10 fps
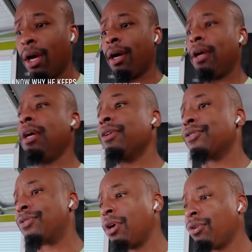he
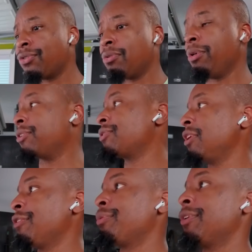installs so much
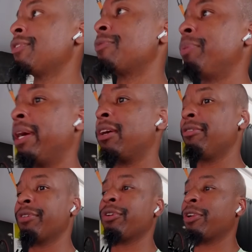stuff. When is this bike ever
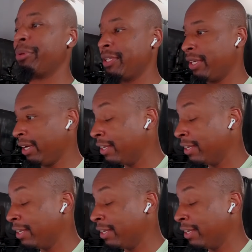gonna be done?